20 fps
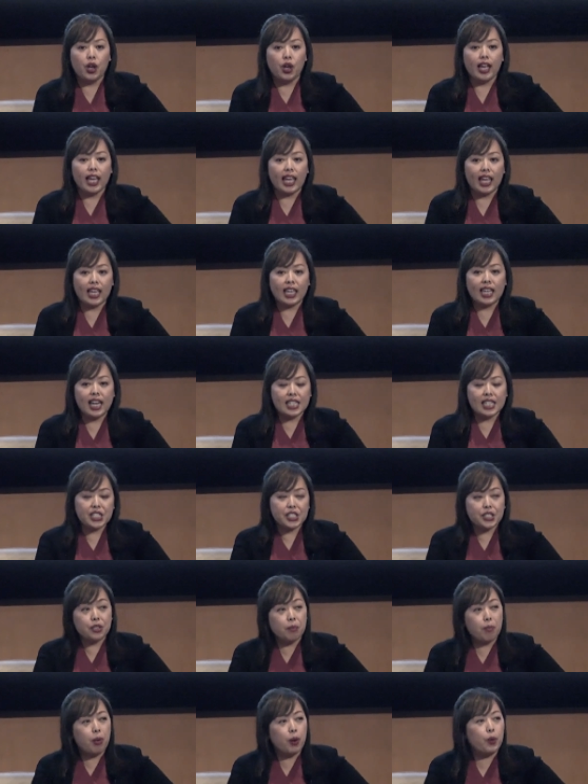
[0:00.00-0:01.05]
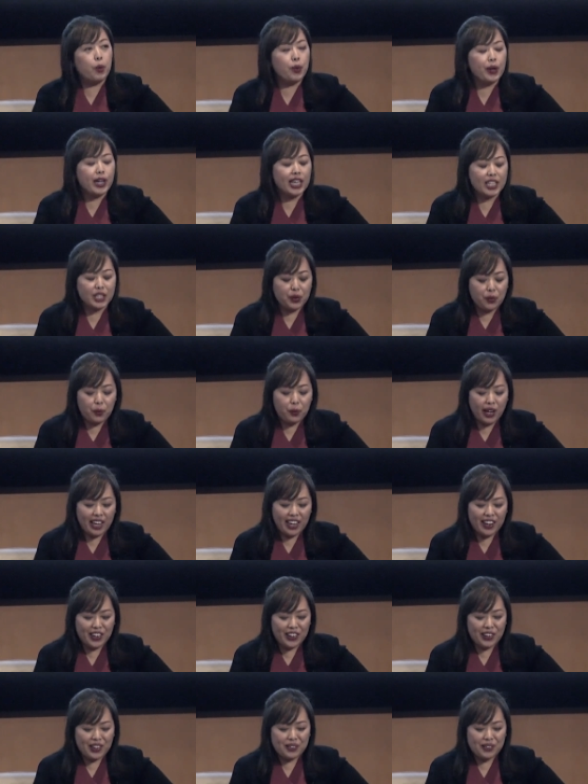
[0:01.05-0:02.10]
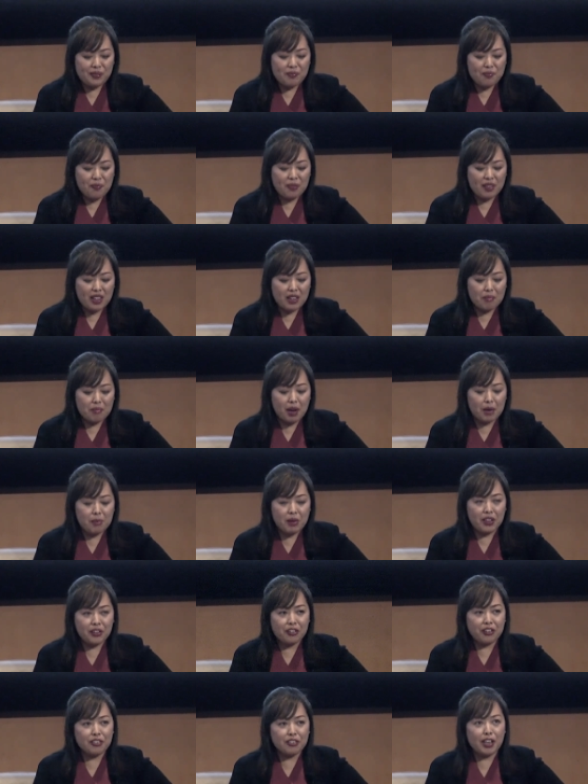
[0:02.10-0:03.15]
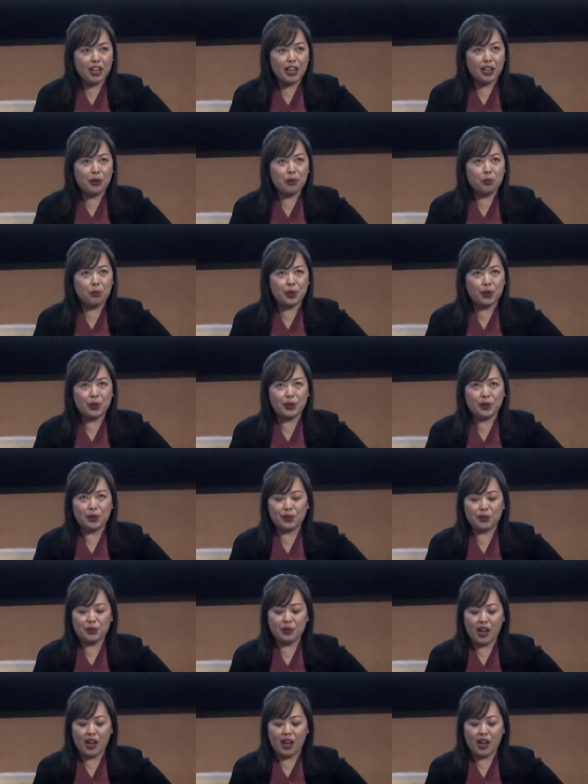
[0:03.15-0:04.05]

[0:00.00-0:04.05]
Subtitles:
It got to the point where my mother and I were